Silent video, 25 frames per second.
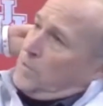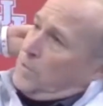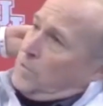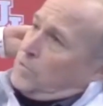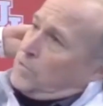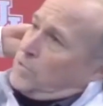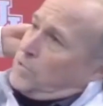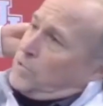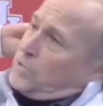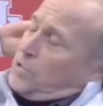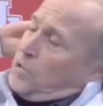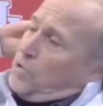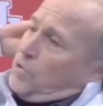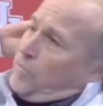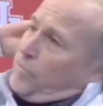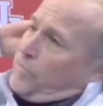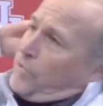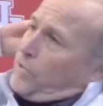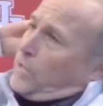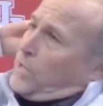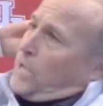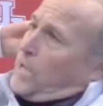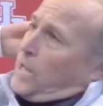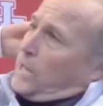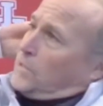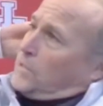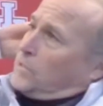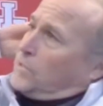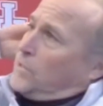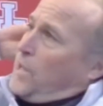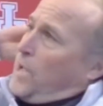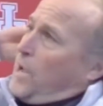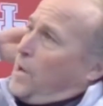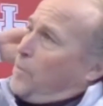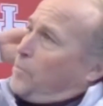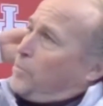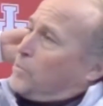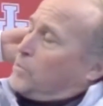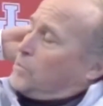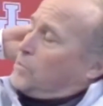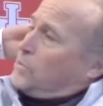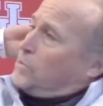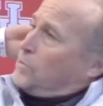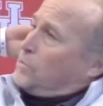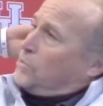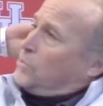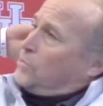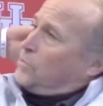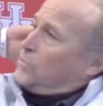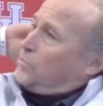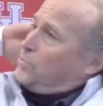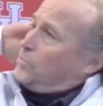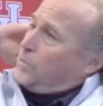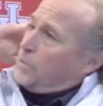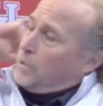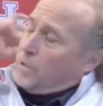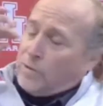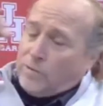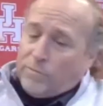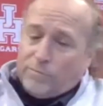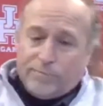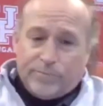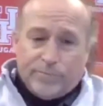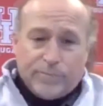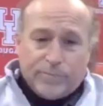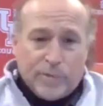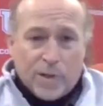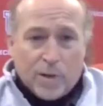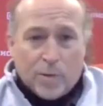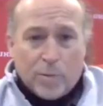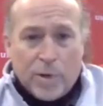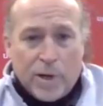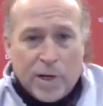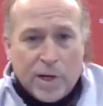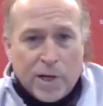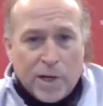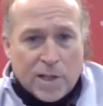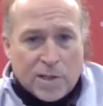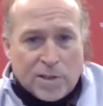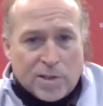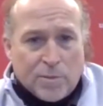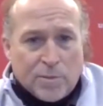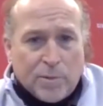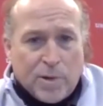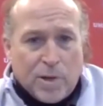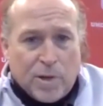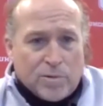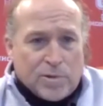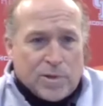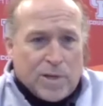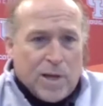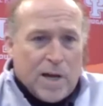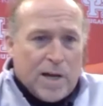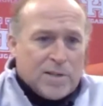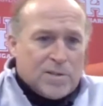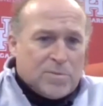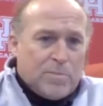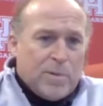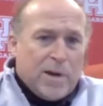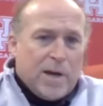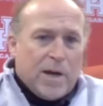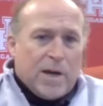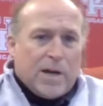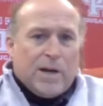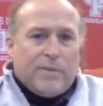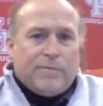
Segovia got a snap or two, but we need to get some of those guys back.